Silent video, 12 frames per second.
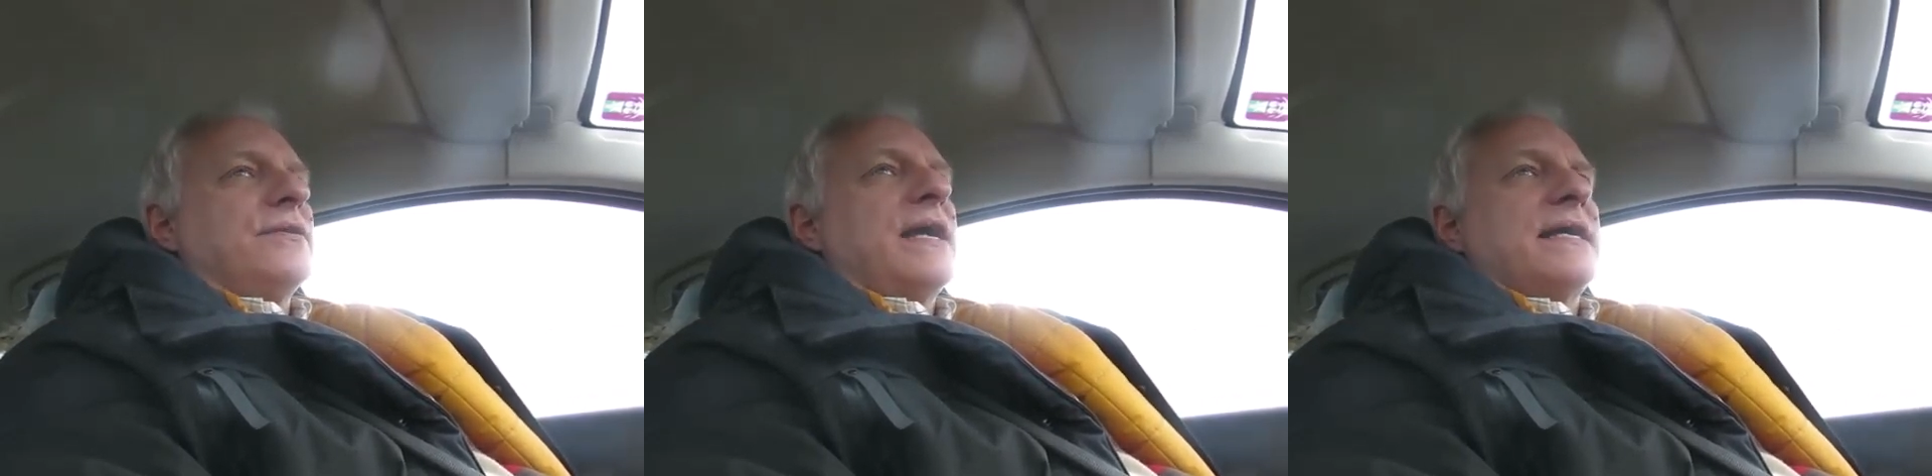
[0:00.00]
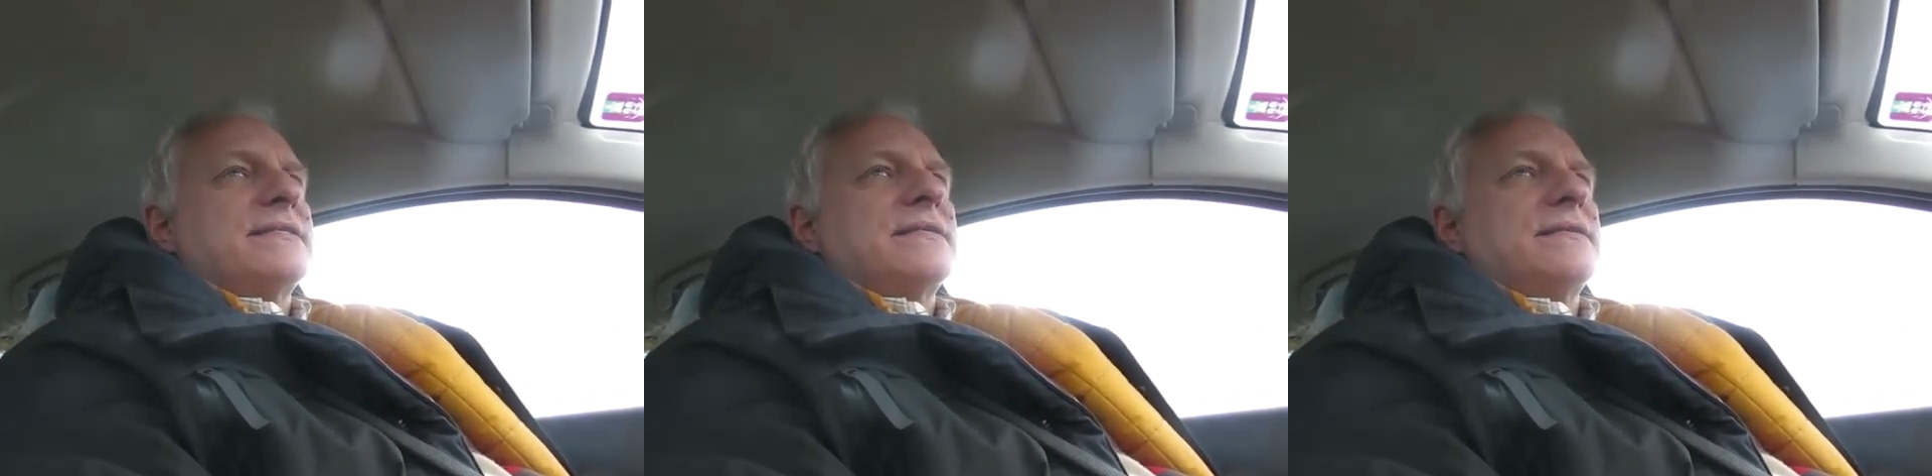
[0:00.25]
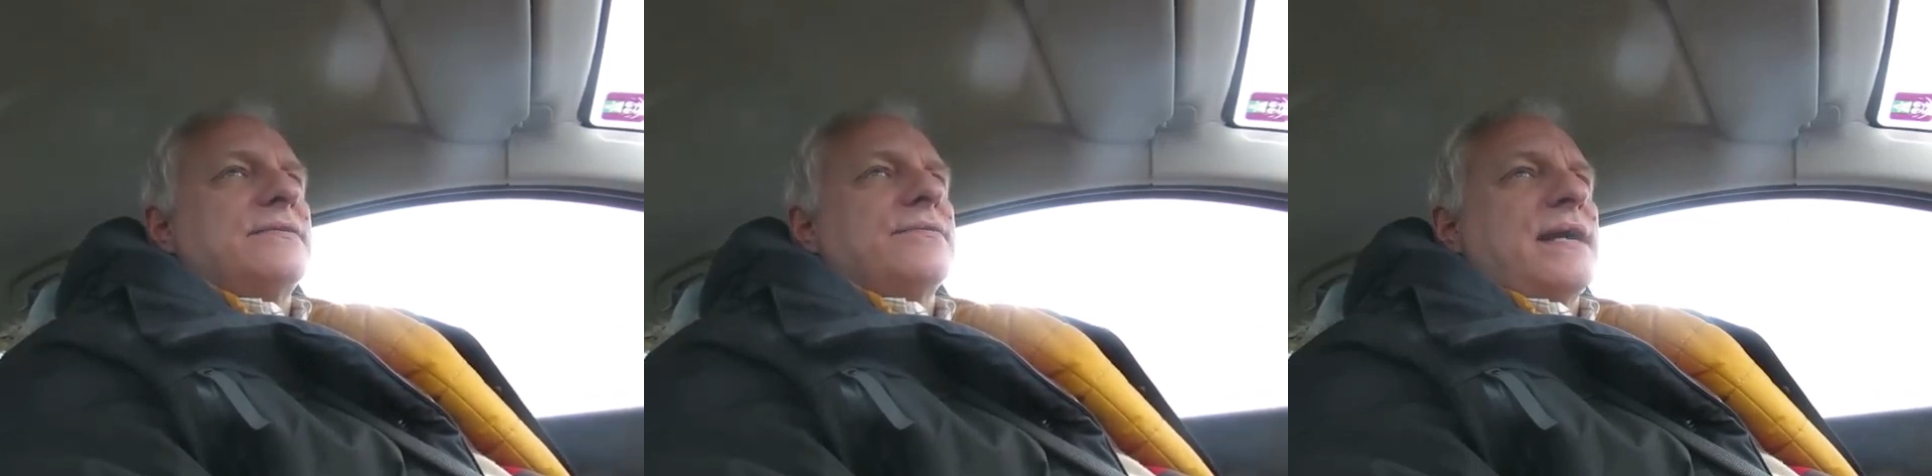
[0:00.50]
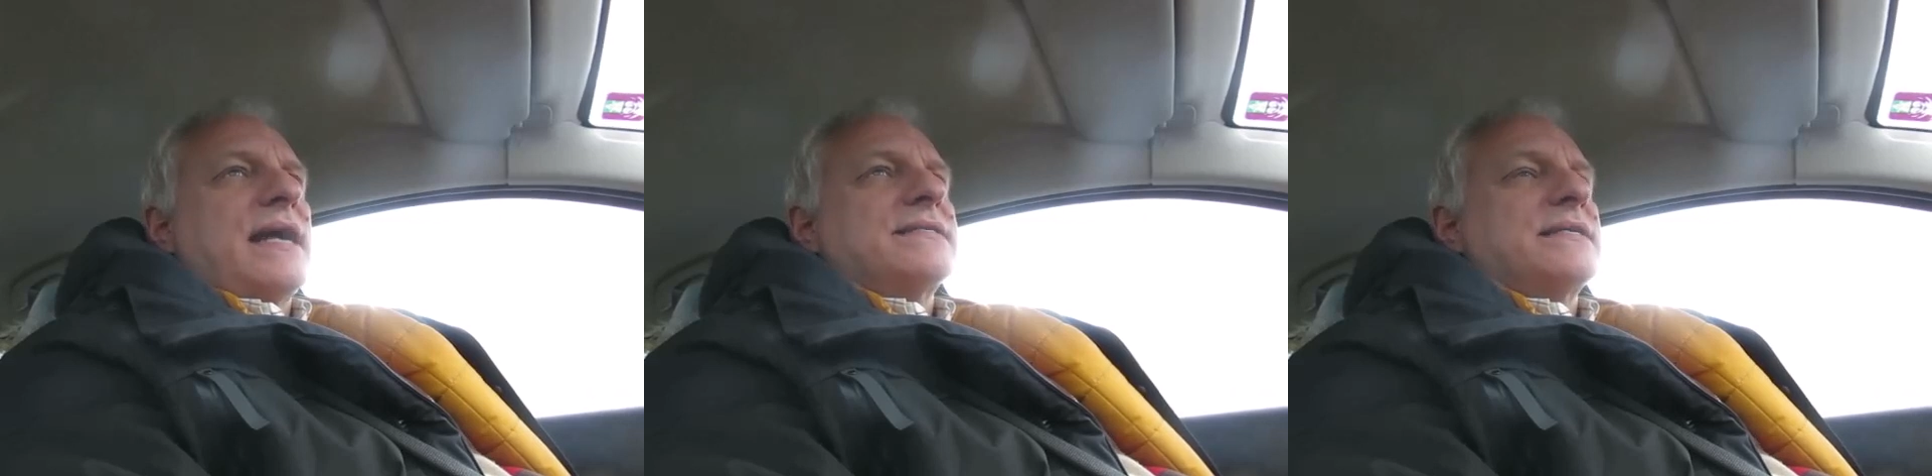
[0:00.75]
you ask you
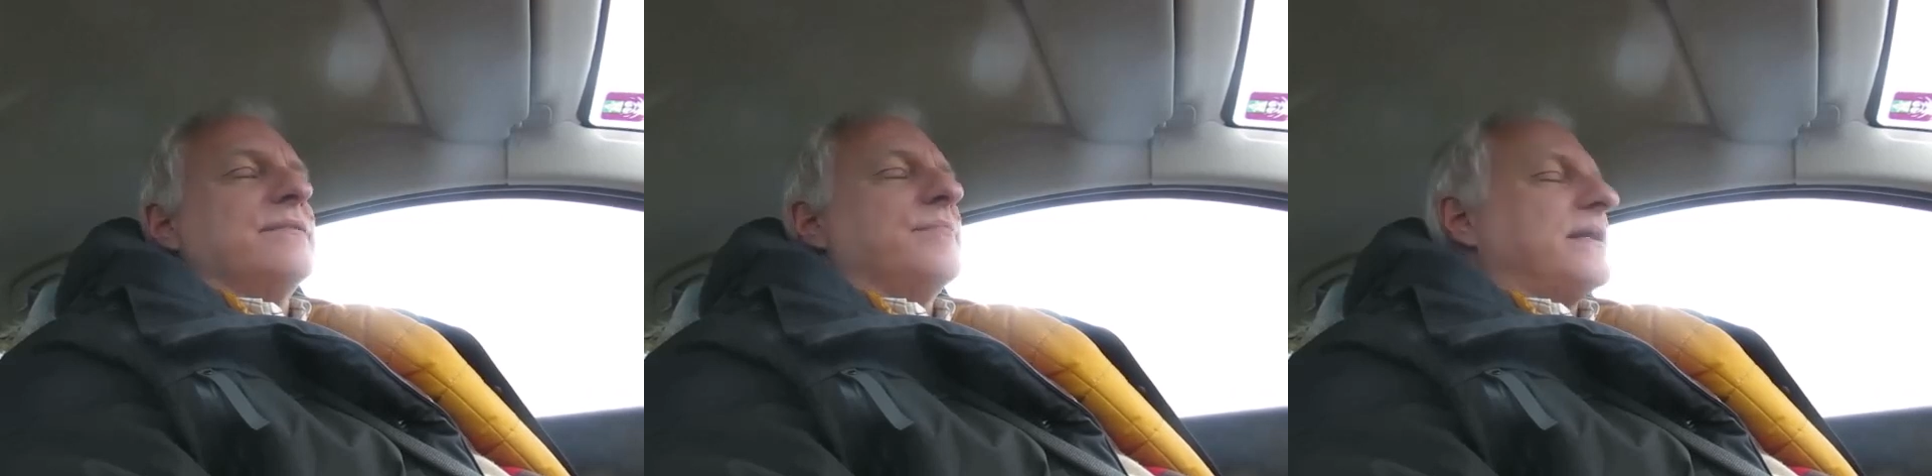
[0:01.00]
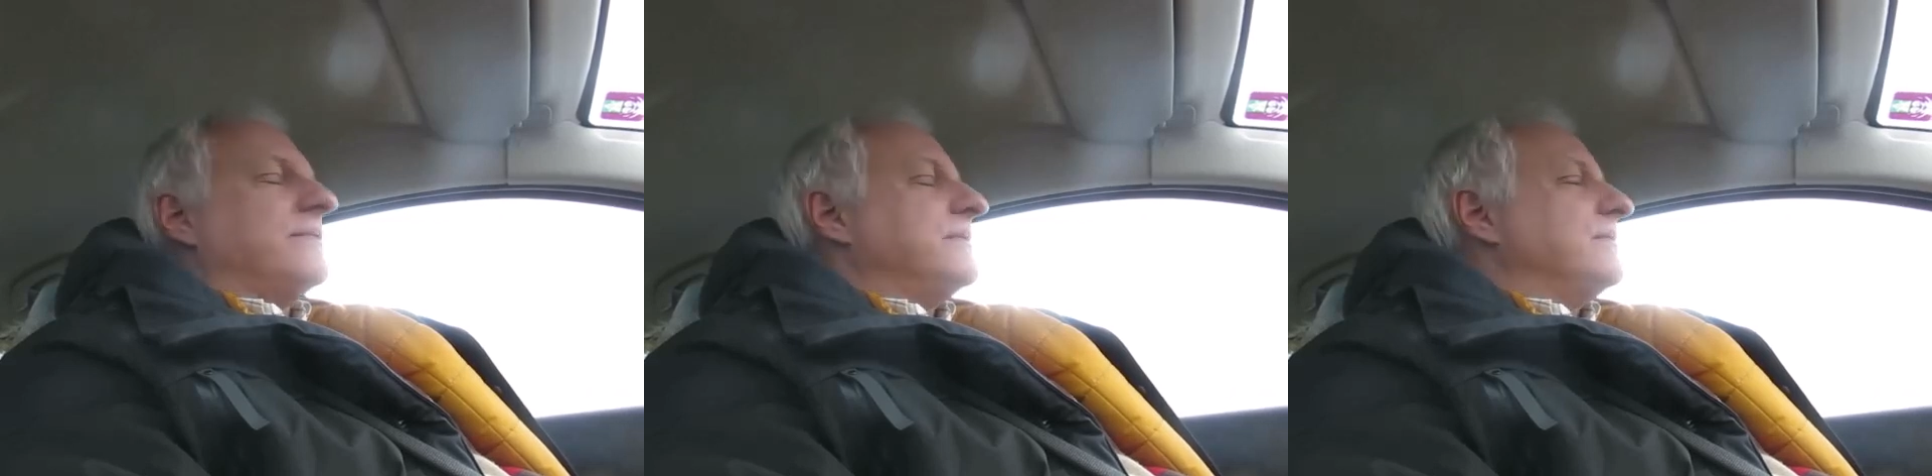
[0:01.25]
were asking about